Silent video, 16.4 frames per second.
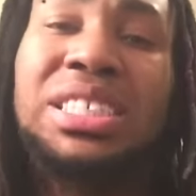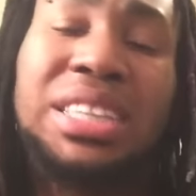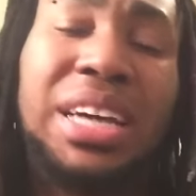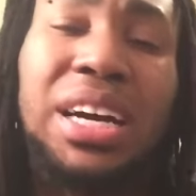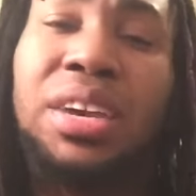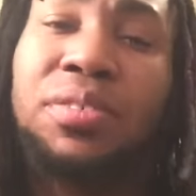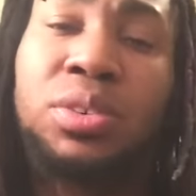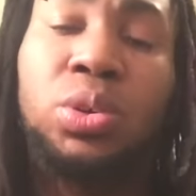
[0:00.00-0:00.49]
It's
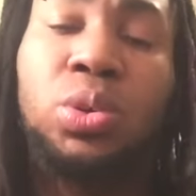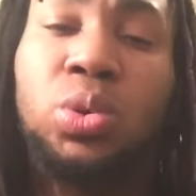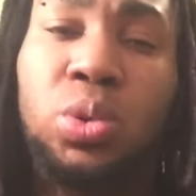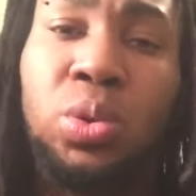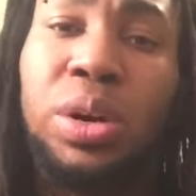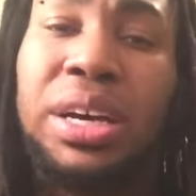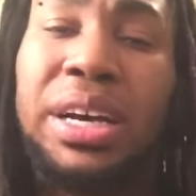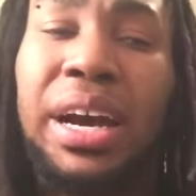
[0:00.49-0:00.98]
kind of
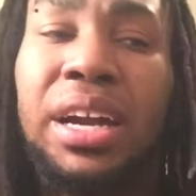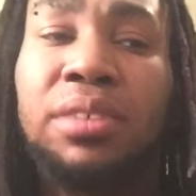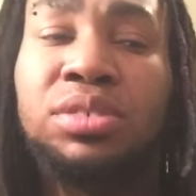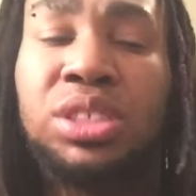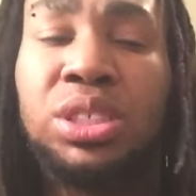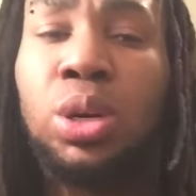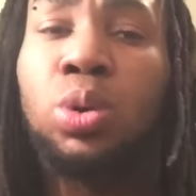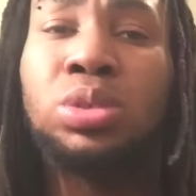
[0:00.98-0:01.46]
cool. It kind
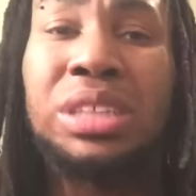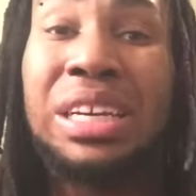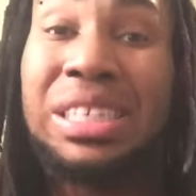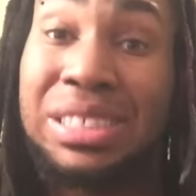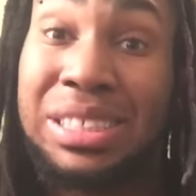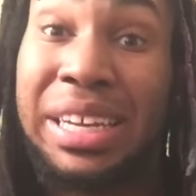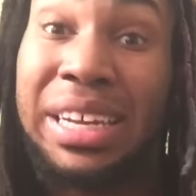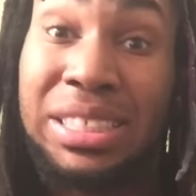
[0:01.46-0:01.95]
of shows
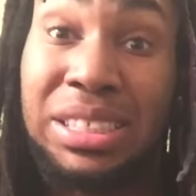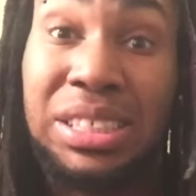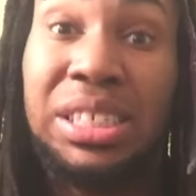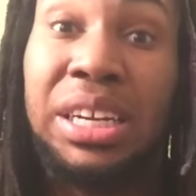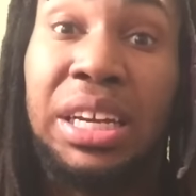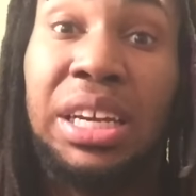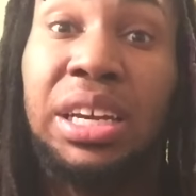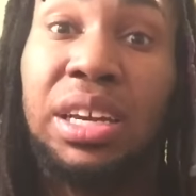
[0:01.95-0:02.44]

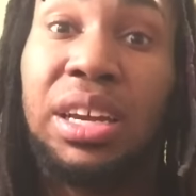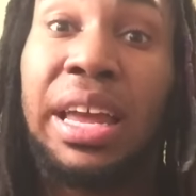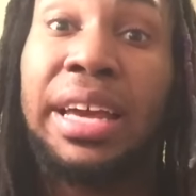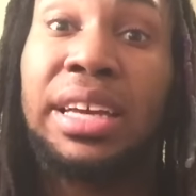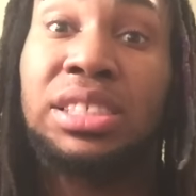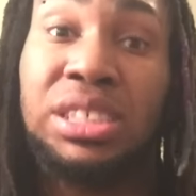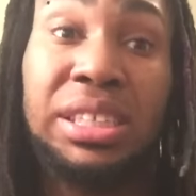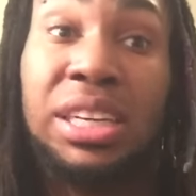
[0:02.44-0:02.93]
intensity,
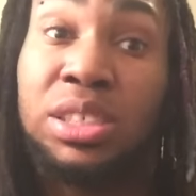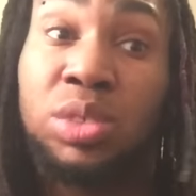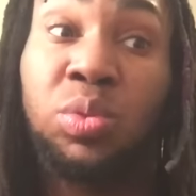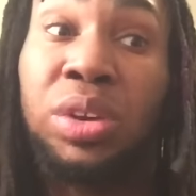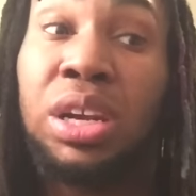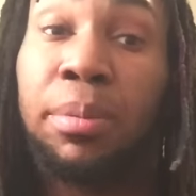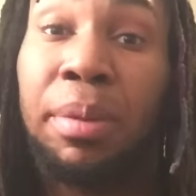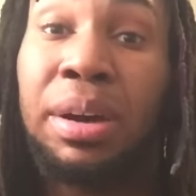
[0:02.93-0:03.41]
like shit is
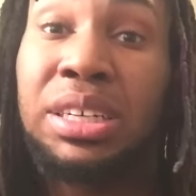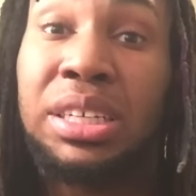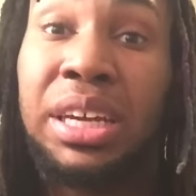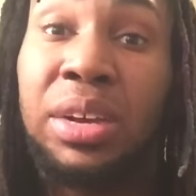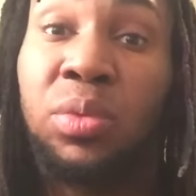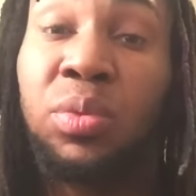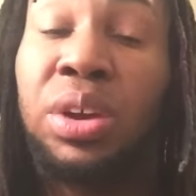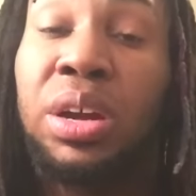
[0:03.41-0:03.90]
really about
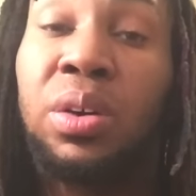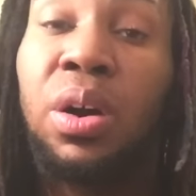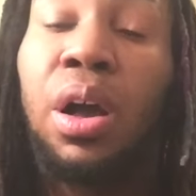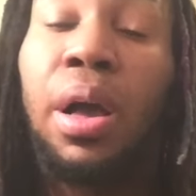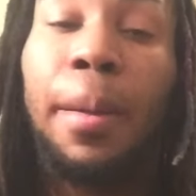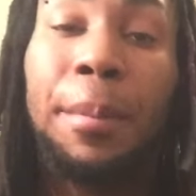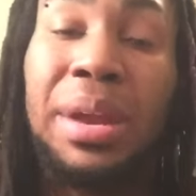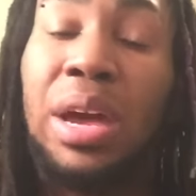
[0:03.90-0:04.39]
to get real.